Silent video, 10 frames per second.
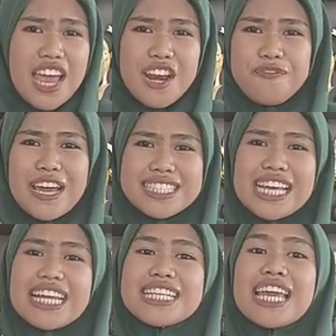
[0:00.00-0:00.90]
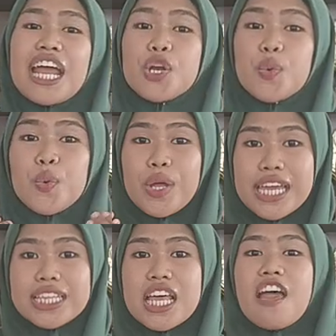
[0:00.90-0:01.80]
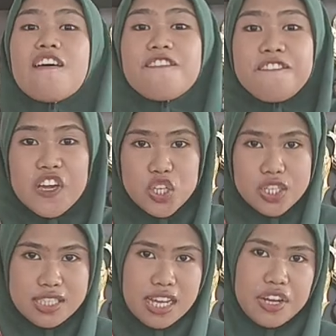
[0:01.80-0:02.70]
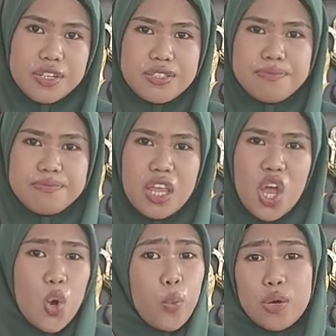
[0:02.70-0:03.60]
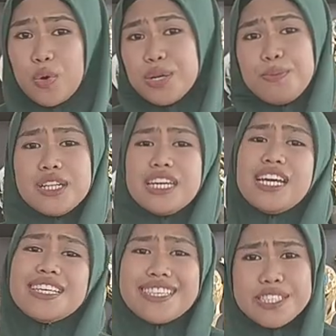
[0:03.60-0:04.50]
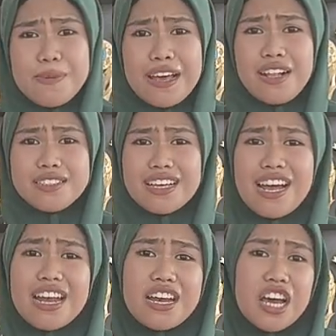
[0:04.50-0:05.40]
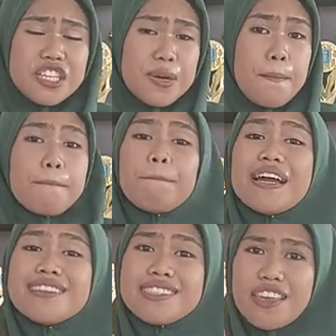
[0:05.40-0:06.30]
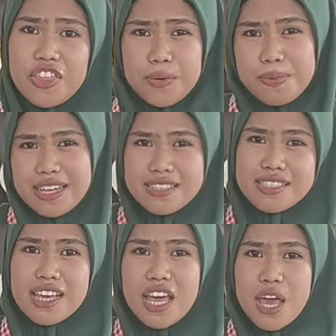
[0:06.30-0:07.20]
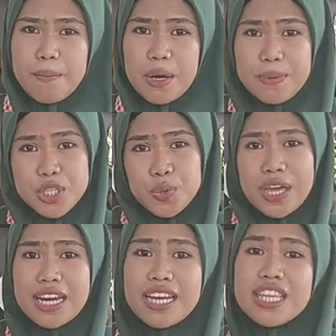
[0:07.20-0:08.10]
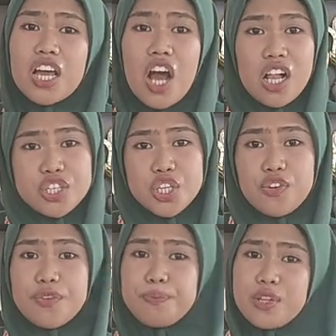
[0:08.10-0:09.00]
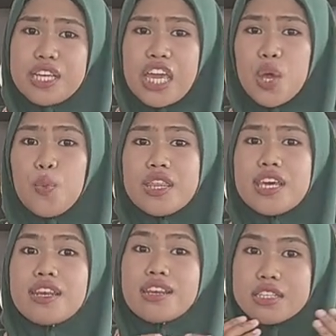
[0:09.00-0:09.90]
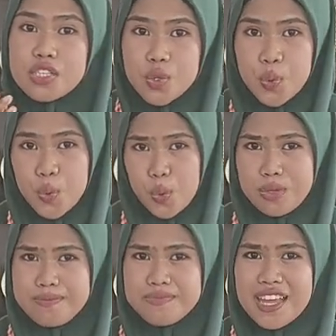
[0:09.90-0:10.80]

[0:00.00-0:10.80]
In fact, it can create a vicious cycle. When one bully is expelled, another might take their place, perpetuating the culture of bullying within the school.